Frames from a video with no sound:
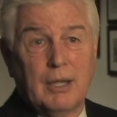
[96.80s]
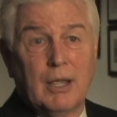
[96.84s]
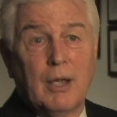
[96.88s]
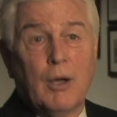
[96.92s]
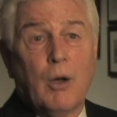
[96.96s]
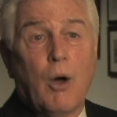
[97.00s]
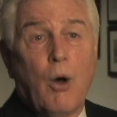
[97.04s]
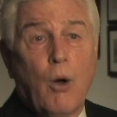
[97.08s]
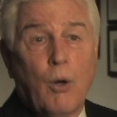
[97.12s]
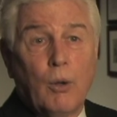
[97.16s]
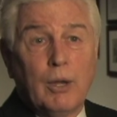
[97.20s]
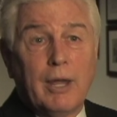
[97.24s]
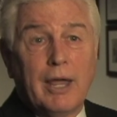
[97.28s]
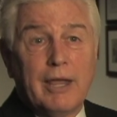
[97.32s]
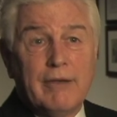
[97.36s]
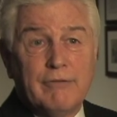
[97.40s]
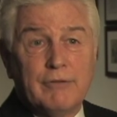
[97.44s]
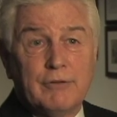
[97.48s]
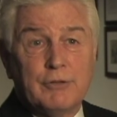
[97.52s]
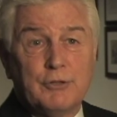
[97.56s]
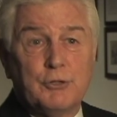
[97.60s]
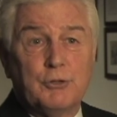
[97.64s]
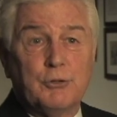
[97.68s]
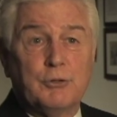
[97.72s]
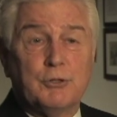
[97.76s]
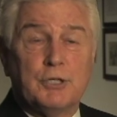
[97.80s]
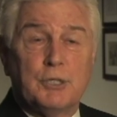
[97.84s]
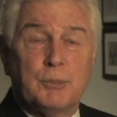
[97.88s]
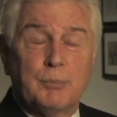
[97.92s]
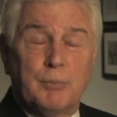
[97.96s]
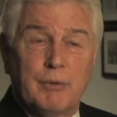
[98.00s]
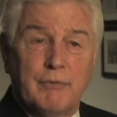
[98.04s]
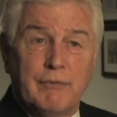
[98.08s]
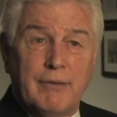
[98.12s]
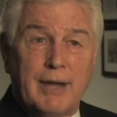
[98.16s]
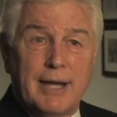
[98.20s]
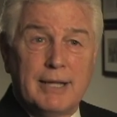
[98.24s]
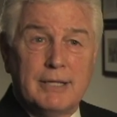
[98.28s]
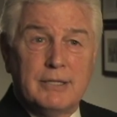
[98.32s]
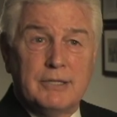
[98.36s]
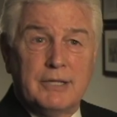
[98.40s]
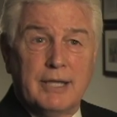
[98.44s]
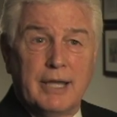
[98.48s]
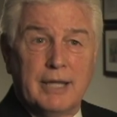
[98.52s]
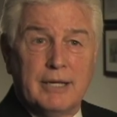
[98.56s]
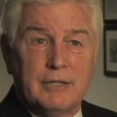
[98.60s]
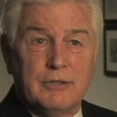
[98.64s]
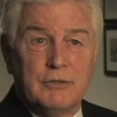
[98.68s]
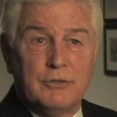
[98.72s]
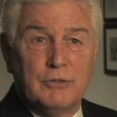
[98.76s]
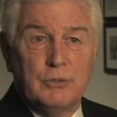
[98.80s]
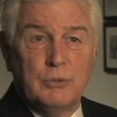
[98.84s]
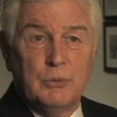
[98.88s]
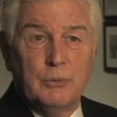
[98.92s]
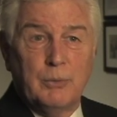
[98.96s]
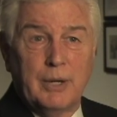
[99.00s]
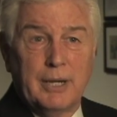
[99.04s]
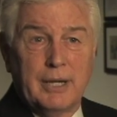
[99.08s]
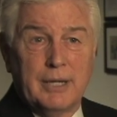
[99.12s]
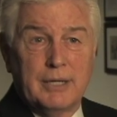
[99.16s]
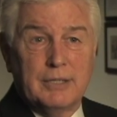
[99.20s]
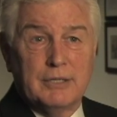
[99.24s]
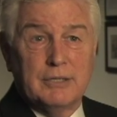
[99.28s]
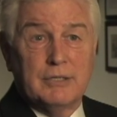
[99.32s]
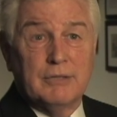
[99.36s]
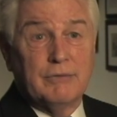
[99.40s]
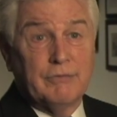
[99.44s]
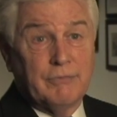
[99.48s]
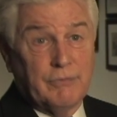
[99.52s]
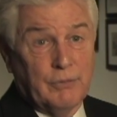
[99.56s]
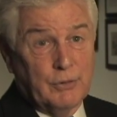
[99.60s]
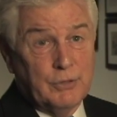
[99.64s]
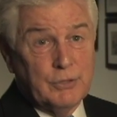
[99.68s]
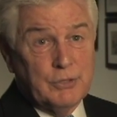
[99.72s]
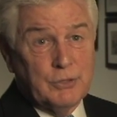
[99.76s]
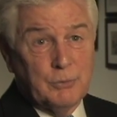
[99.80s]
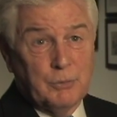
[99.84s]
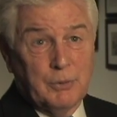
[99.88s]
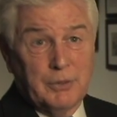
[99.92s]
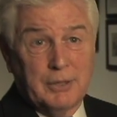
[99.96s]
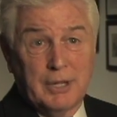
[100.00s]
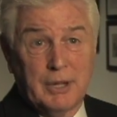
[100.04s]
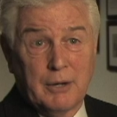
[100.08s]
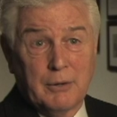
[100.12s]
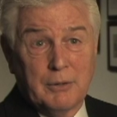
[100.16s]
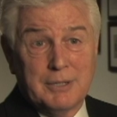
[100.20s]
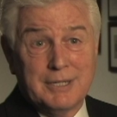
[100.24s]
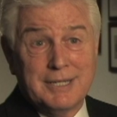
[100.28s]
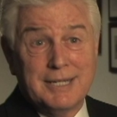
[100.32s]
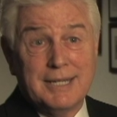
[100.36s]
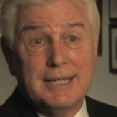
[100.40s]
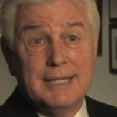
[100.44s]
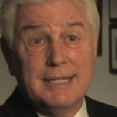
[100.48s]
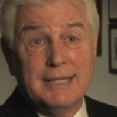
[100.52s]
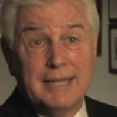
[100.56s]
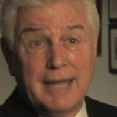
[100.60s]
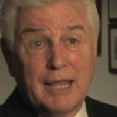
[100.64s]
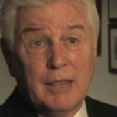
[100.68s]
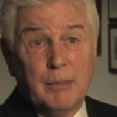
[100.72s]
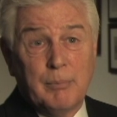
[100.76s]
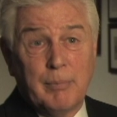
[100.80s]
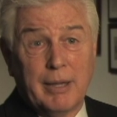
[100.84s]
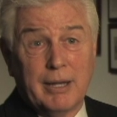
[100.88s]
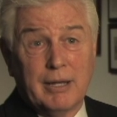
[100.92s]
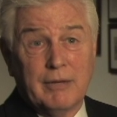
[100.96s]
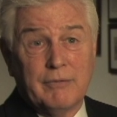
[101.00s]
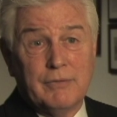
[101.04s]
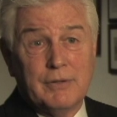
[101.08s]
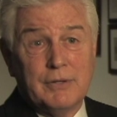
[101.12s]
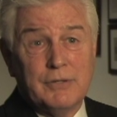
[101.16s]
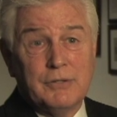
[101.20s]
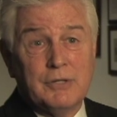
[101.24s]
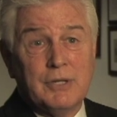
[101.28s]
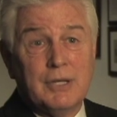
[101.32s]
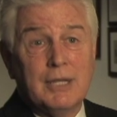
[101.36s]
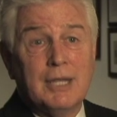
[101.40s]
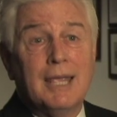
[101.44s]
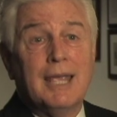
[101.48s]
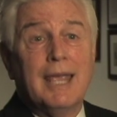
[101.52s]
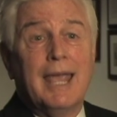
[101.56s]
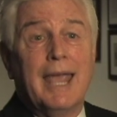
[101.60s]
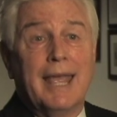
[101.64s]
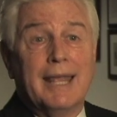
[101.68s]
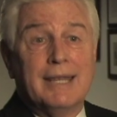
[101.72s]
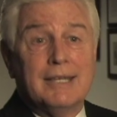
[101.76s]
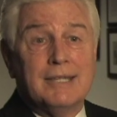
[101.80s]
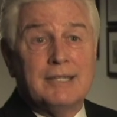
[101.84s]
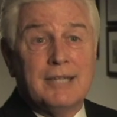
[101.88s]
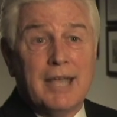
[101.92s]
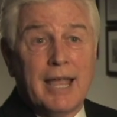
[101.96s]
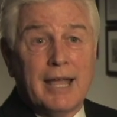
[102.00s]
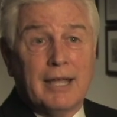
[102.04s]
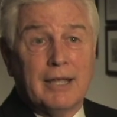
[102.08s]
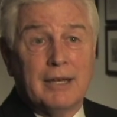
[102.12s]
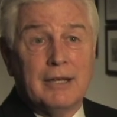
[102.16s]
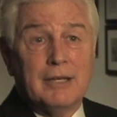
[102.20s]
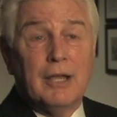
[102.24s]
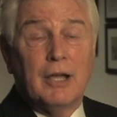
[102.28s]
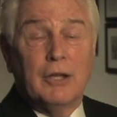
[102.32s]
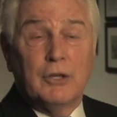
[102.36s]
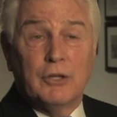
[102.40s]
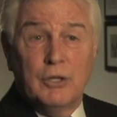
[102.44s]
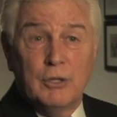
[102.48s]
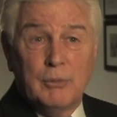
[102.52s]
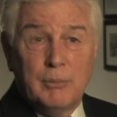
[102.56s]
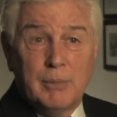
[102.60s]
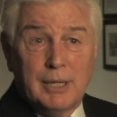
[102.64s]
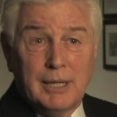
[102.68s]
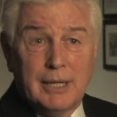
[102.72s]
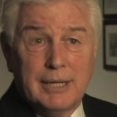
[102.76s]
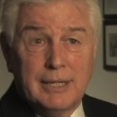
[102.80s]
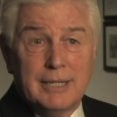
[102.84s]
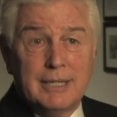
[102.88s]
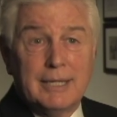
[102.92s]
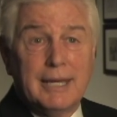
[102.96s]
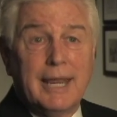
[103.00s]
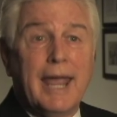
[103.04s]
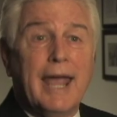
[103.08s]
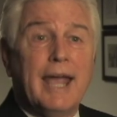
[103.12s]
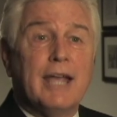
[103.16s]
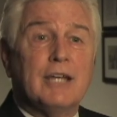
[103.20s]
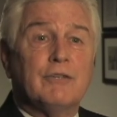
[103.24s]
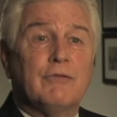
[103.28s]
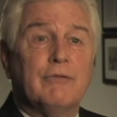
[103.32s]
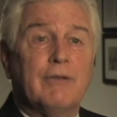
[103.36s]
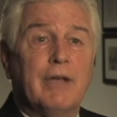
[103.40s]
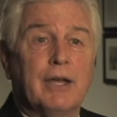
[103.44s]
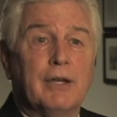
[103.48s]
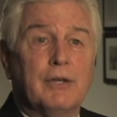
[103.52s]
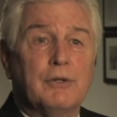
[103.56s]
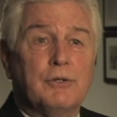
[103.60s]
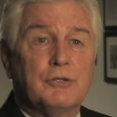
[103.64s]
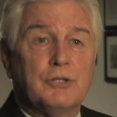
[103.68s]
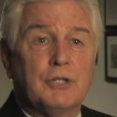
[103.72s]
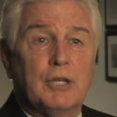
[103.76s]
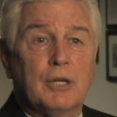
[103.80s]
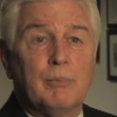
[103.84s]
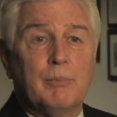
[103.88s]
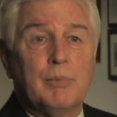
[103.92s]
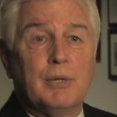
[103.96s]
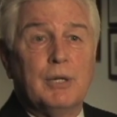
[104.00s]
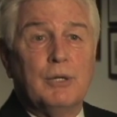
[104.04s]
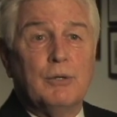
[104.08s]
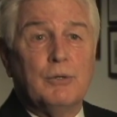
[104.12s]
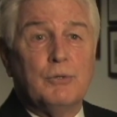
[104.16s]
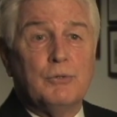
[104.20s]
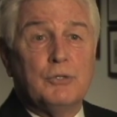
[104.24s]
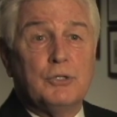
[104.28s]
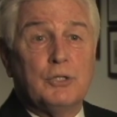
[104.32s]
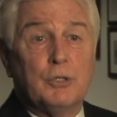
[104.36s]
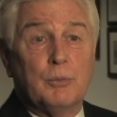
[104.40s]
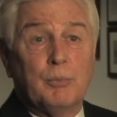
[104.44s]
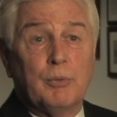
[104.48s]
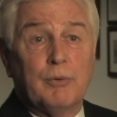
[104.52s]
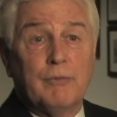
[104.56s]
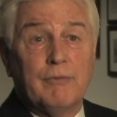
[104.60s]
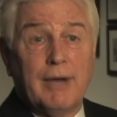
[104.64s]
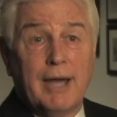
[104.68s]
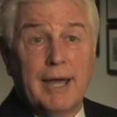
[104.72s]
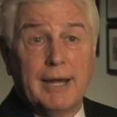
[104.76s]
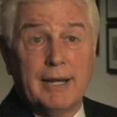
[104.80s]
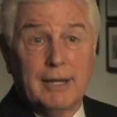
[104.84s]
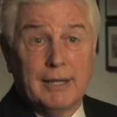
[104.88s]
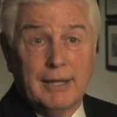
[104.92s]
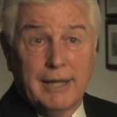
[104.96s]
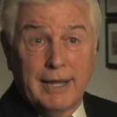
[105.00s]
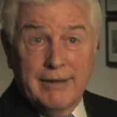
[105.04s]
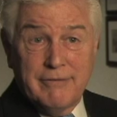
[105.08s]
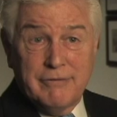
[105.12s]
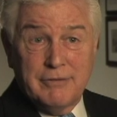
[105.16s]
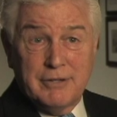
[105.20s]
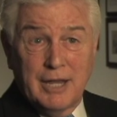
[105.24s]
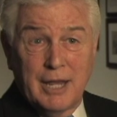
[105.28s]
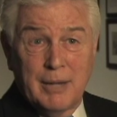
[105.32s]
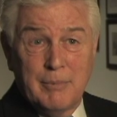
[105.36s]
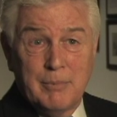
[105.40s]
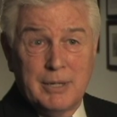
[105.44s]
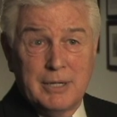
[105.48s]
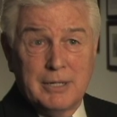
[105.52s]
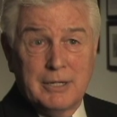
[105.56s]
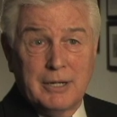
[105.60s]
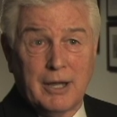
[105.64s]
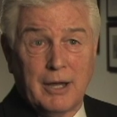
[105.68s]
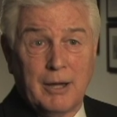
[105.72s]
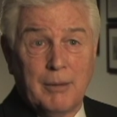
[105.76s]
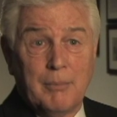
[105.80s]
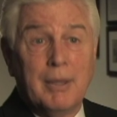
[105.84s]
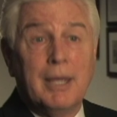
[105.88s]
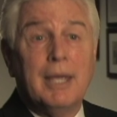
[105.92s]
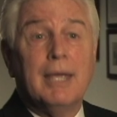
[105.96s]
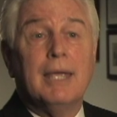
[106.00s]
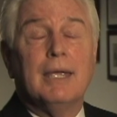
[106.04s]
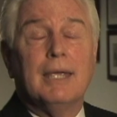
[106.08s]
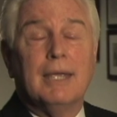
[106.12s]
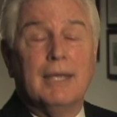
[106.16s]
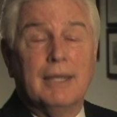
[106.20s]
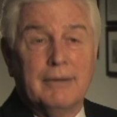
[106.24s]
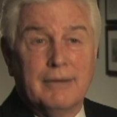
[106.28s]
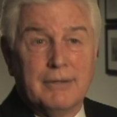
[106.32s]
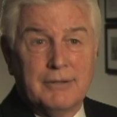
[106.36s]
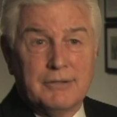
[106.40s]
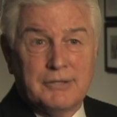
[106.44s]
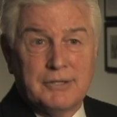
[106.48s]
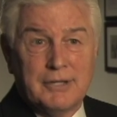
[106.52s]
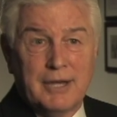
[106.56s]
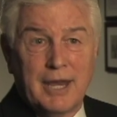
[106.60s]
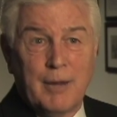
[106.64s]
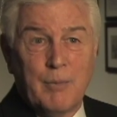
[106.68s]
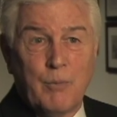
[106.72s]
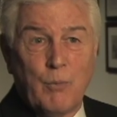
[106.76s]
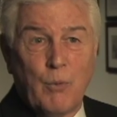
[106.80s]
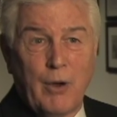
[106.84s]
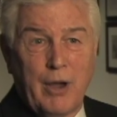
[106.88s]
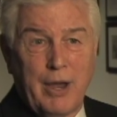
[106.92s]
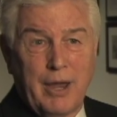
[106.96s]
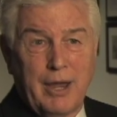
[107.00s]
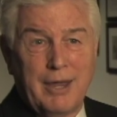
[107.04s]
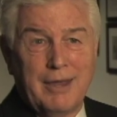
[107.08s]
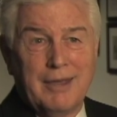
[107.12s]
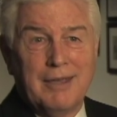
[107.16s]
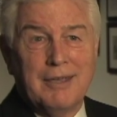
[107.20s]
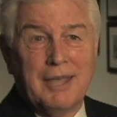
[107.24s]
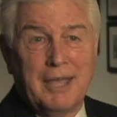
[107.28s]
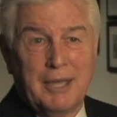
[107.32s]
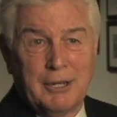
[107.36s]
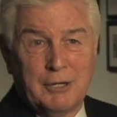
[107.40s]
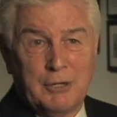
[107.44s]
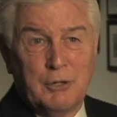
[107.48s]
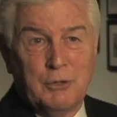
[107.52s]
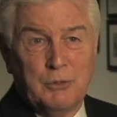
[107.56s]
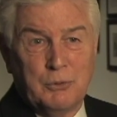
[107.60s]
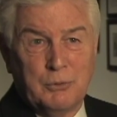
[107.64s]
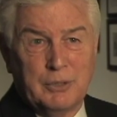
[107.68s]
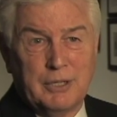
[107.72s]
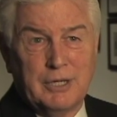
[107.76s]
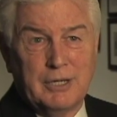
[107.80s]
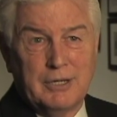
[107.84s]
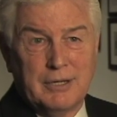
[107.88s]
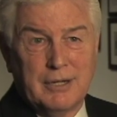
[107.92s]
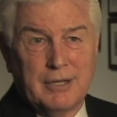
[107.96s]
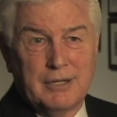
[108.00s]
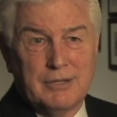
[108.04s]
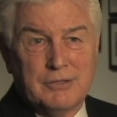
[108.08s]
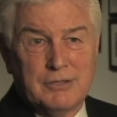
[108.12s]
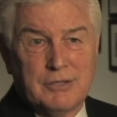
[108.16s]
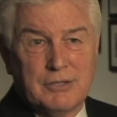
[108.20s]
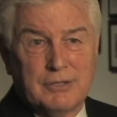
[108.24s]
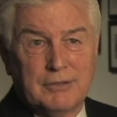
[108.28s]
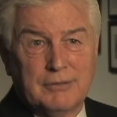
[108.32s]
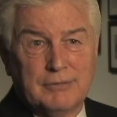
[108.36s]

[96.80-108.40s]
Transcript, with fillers: Whole life insurance provides that in two ways. First, with guaranteed death benefits, and second, accumulated cash values can be used to provide a lifetime income in the same way an annuity does.